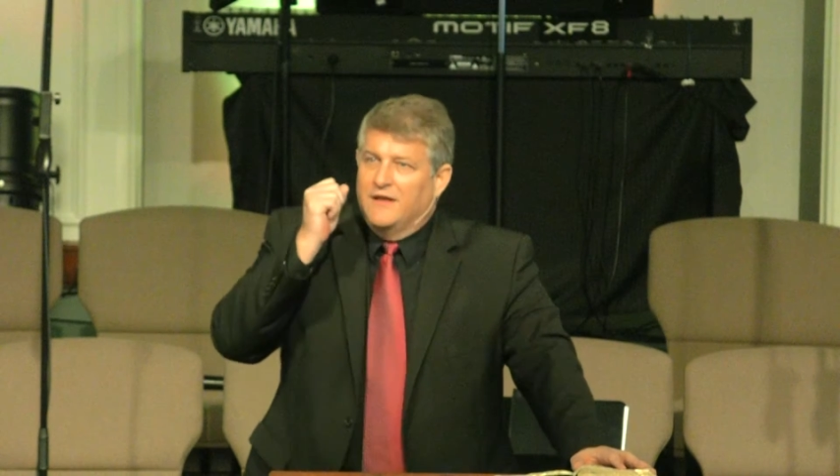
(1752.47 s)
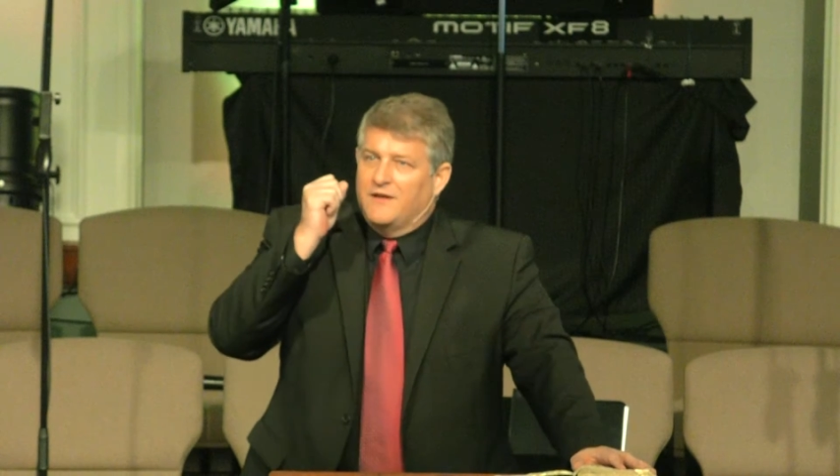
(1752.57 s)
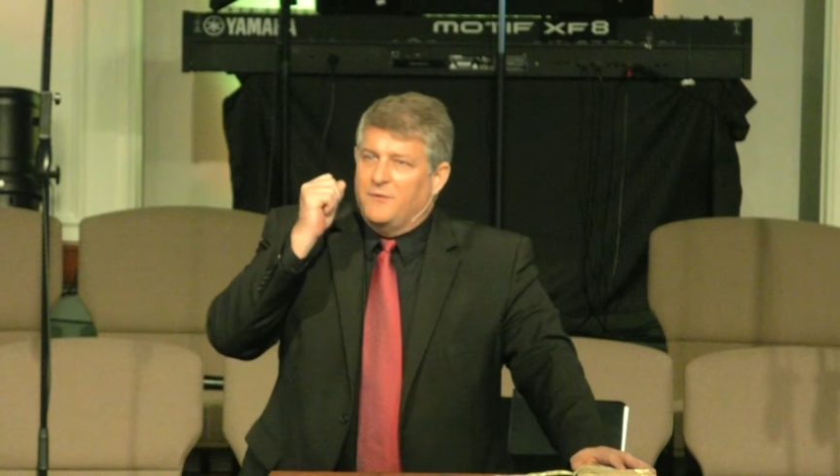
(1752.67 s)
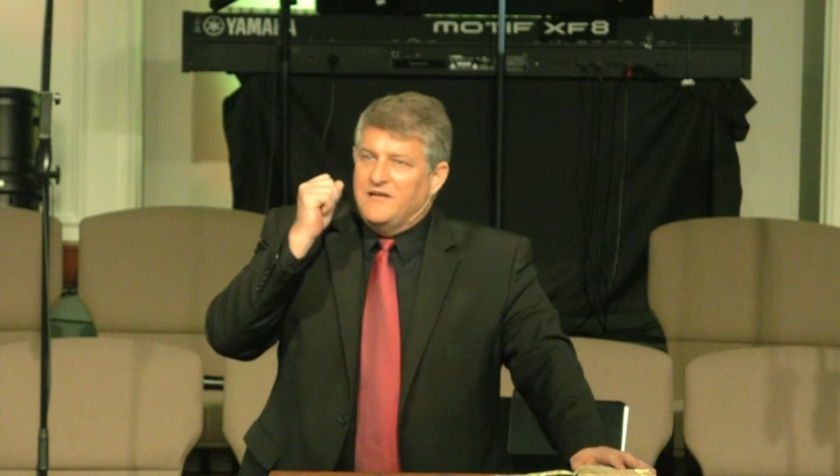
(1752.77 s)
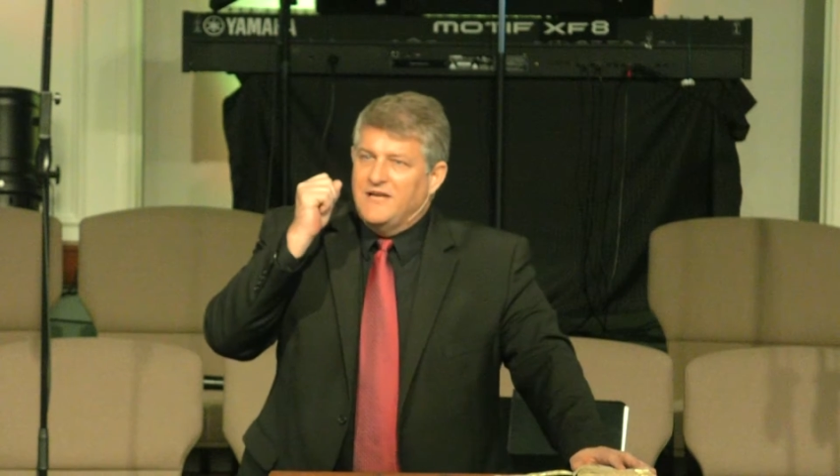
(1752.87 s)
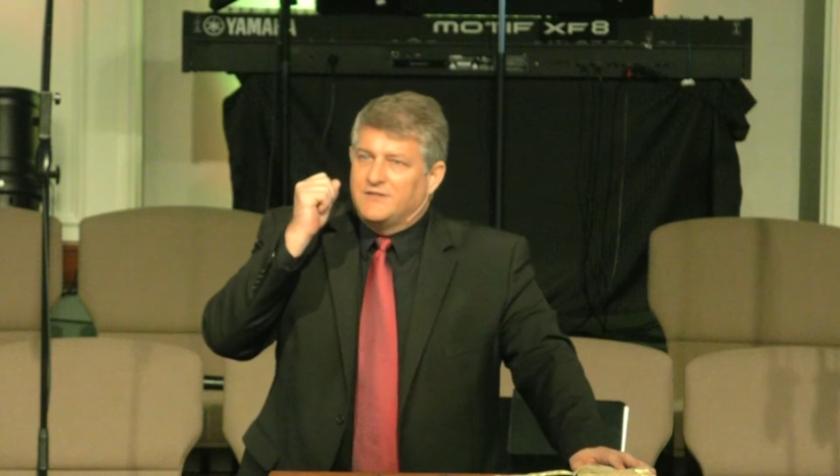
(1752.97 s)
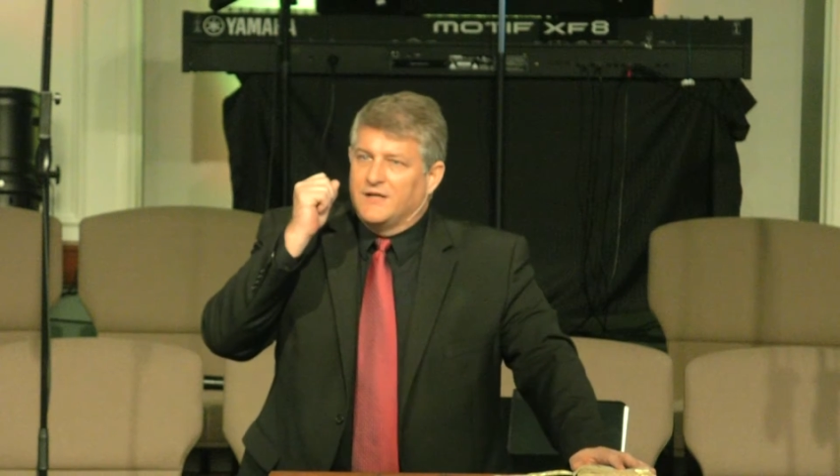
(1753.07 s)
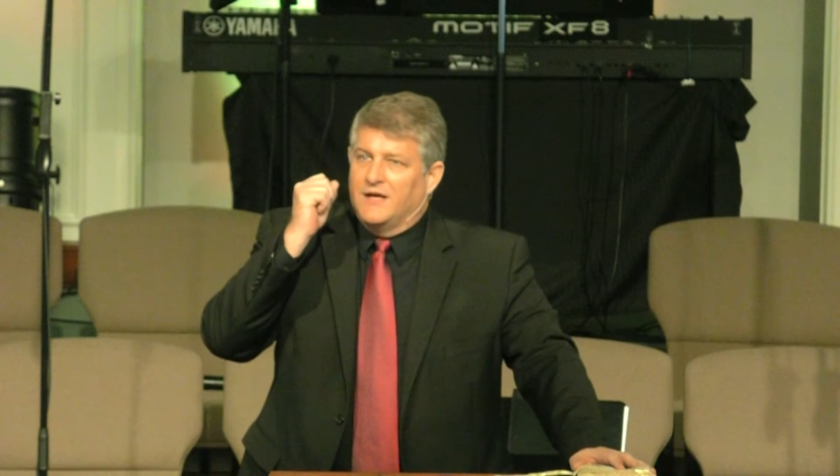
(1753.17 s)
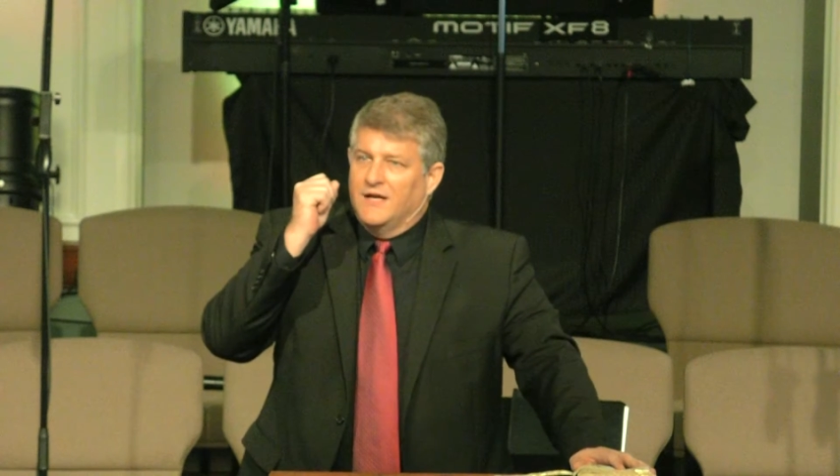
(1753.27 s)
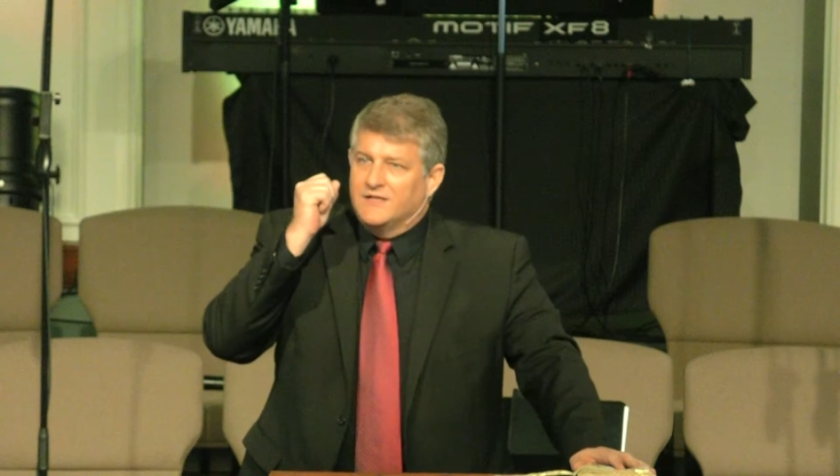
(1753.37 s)
that we need
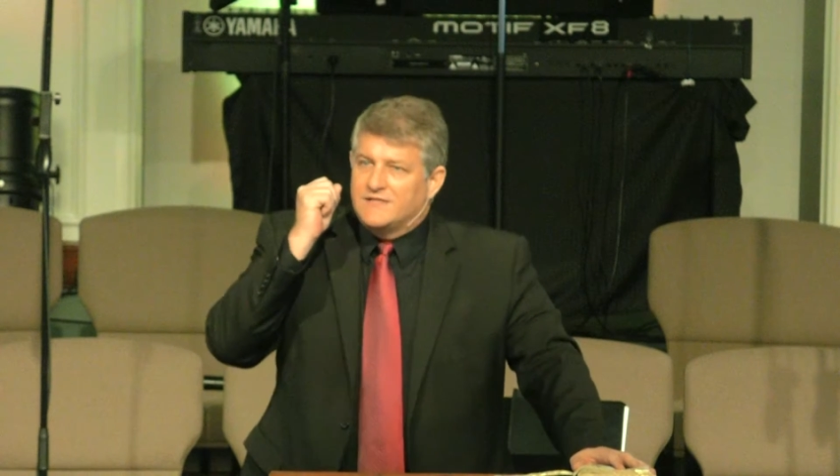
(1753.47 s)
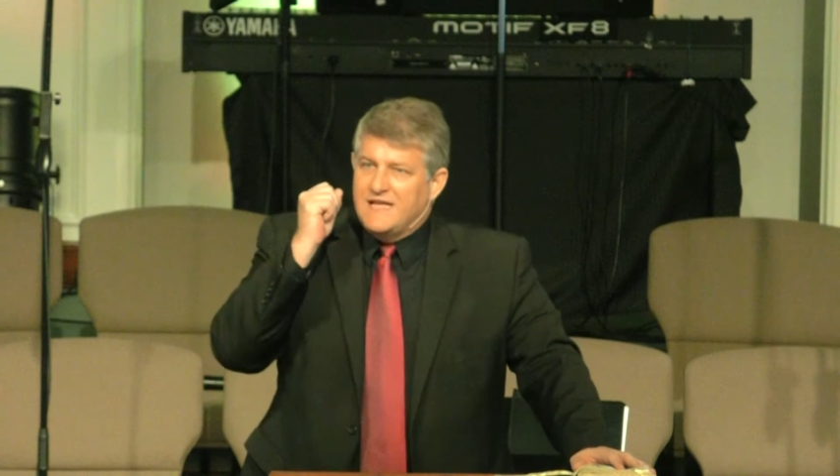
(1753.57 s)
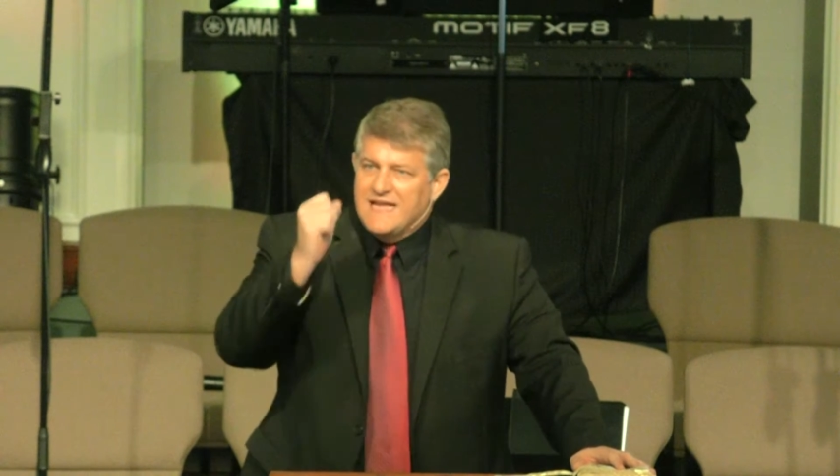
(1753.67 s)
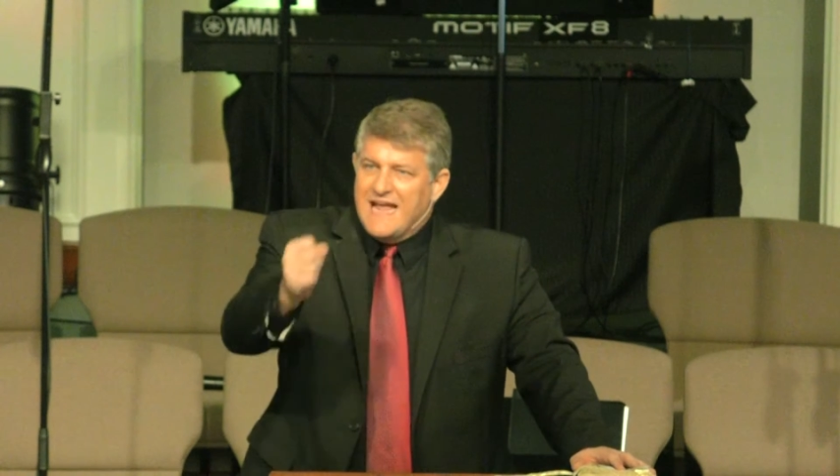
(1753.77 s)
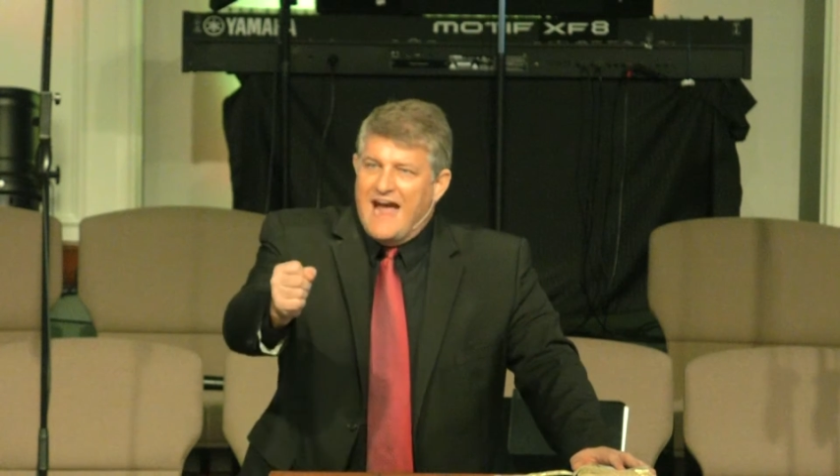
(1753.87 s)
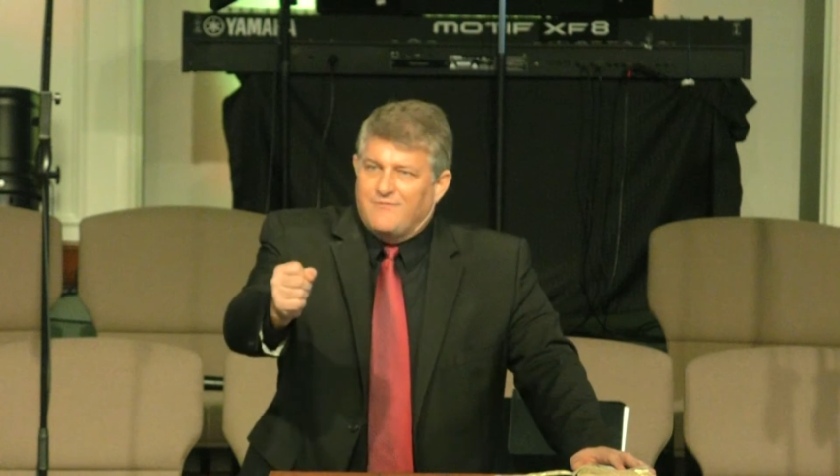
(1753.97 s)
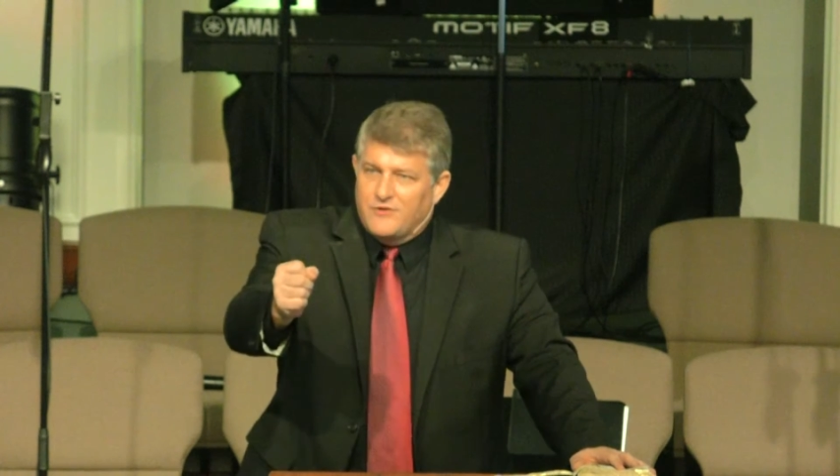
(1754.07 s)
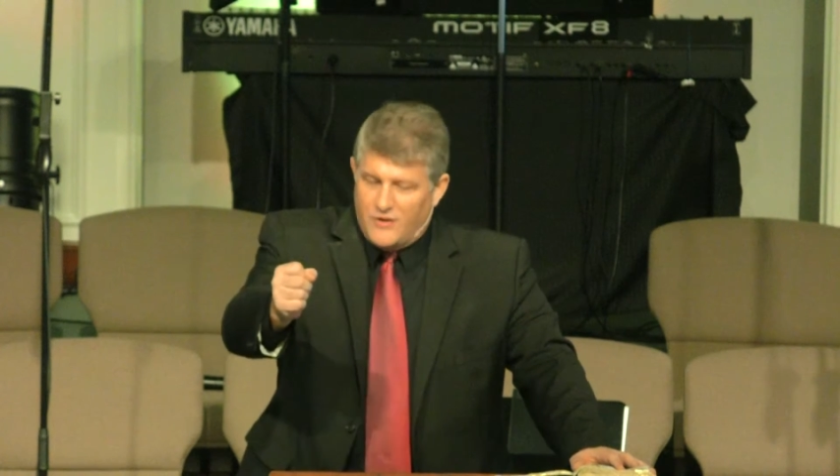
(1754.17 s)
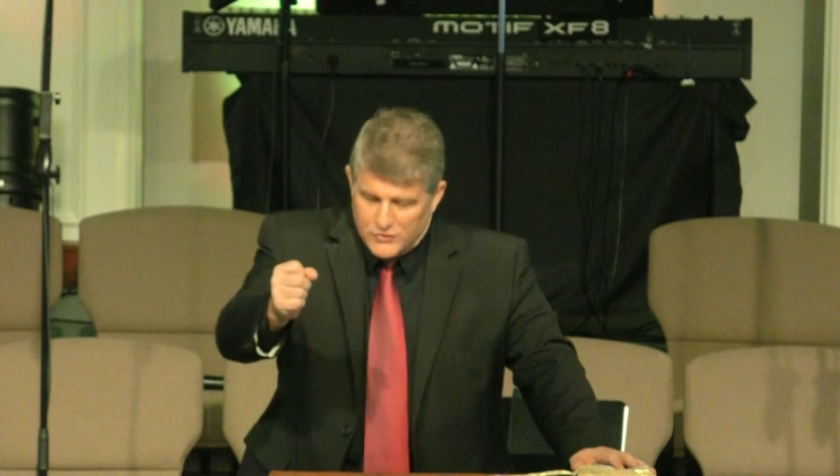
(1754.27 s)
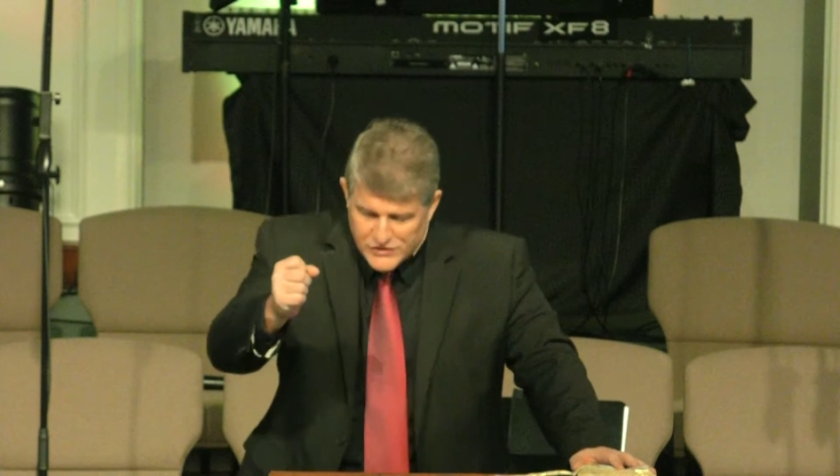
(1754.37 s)
to seek after
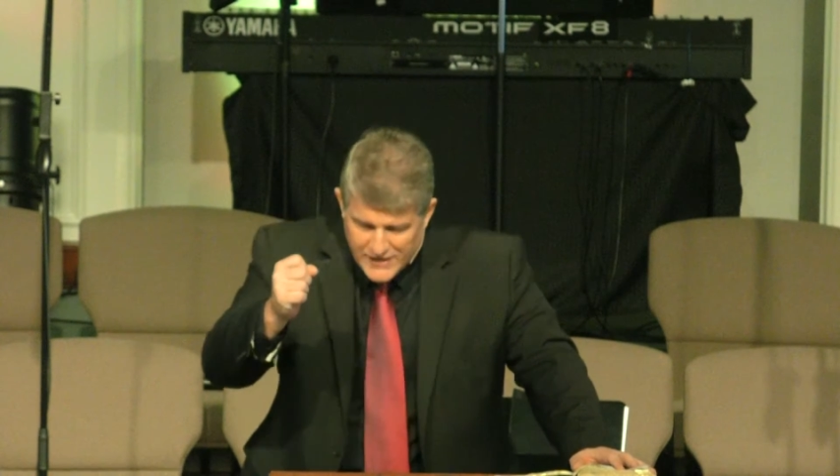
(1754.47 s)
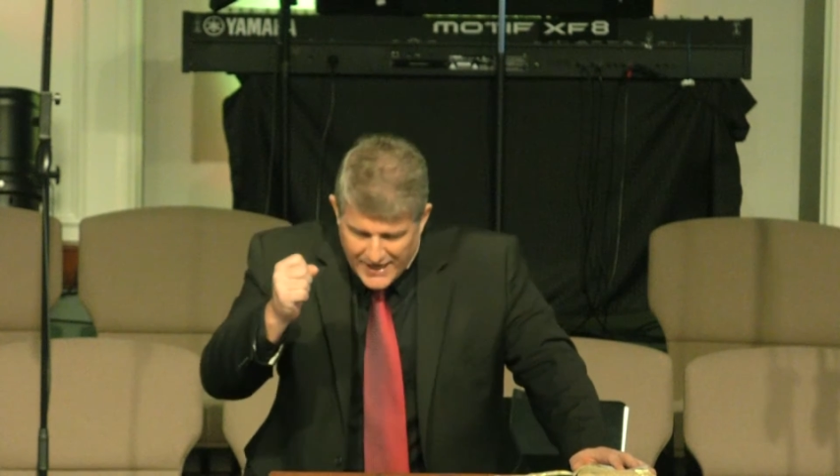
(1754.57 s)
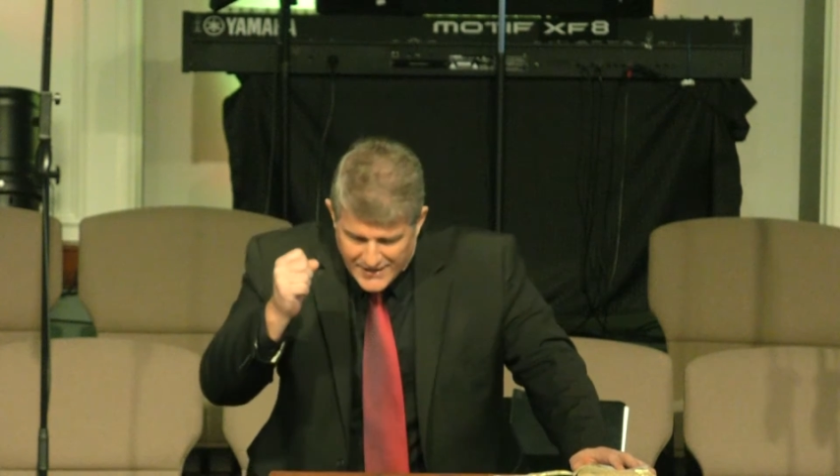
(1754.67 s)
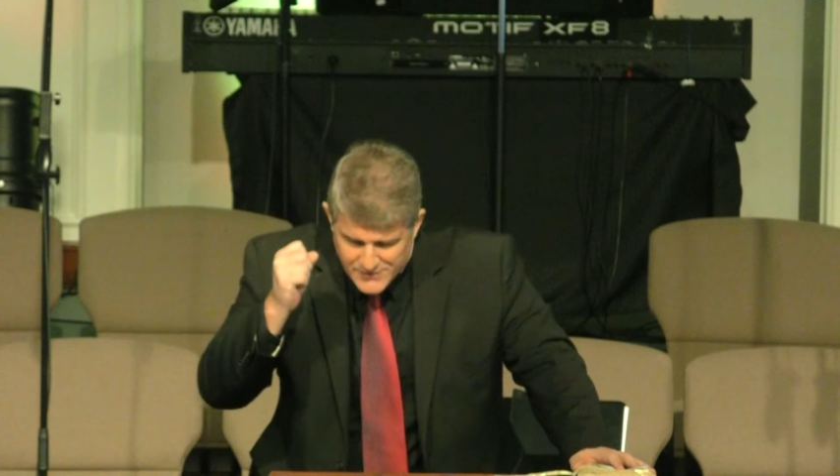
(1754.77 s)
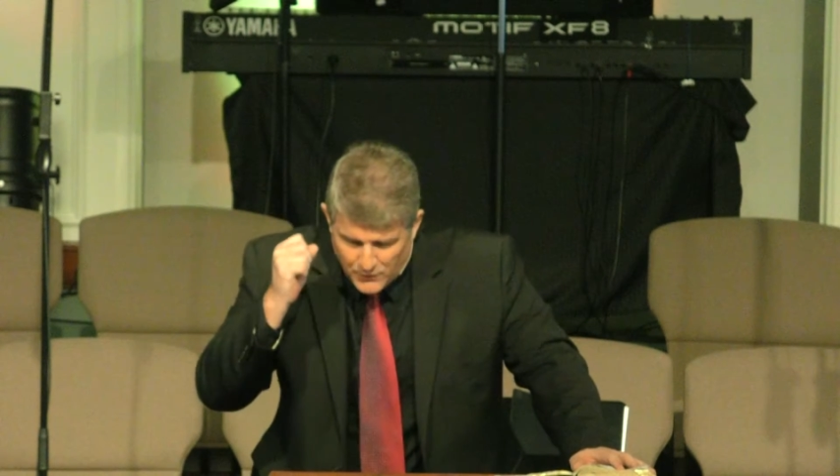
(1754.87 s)
those things,